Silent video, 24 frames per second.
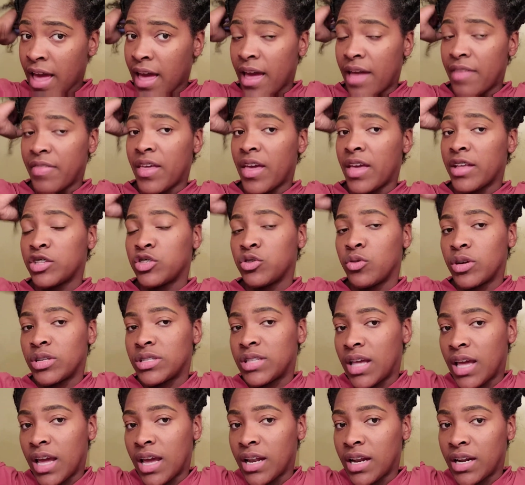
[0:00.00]
And then towards
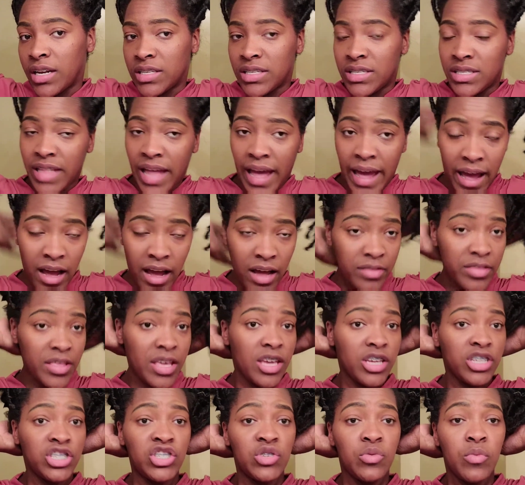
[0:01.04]
the end of the style,
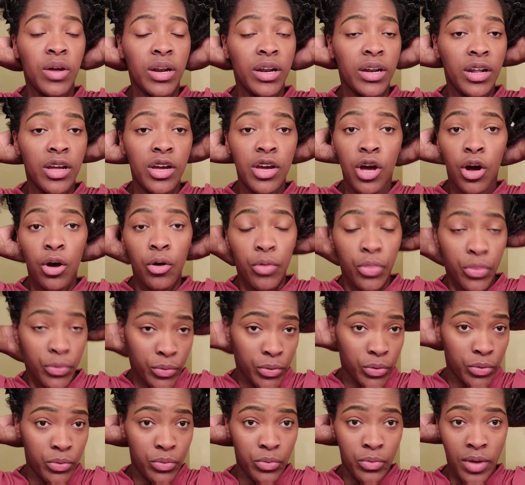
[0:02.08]
then she wanted to go
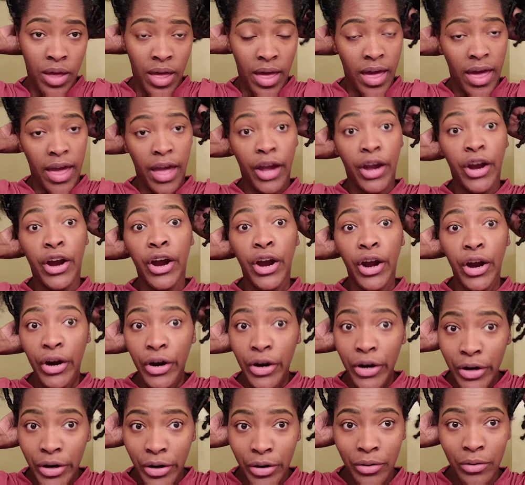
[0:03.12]
through and
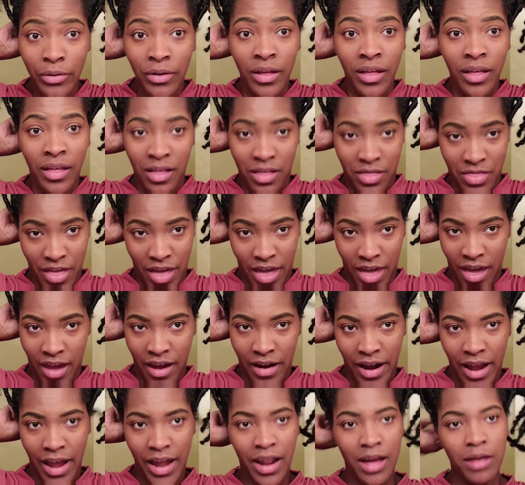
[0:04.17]
curl the
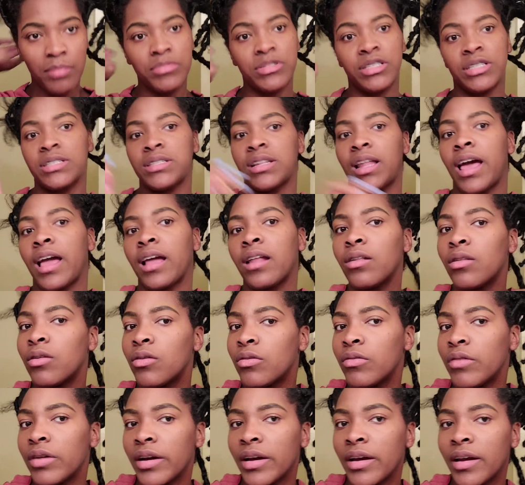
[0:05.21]
hair, and I'm just like,
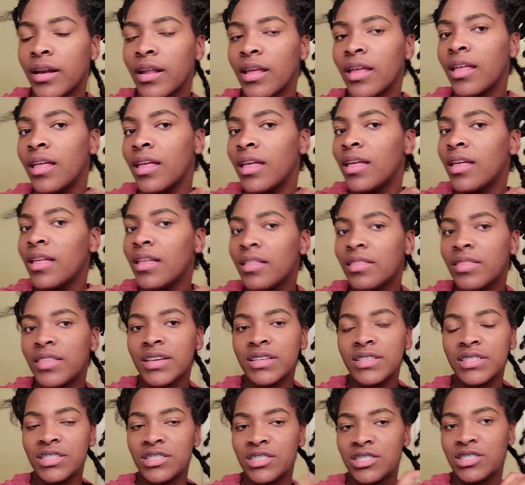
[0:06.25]
Lord,
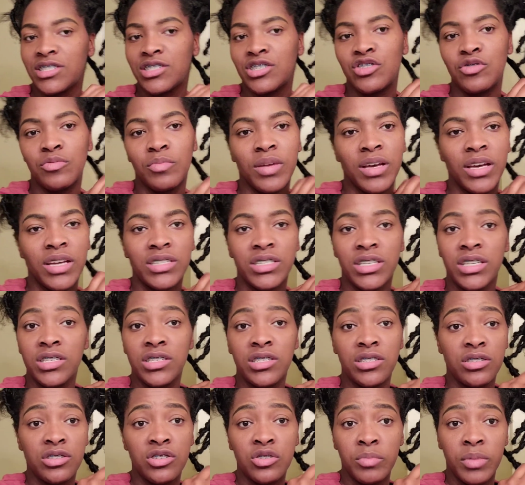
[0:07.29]
this is just too much. It's
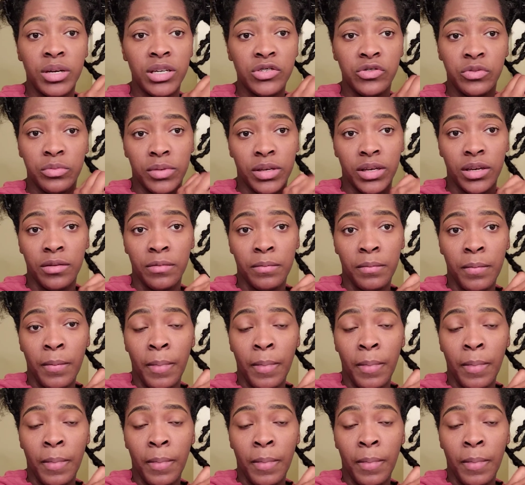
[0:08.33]
just too much for me.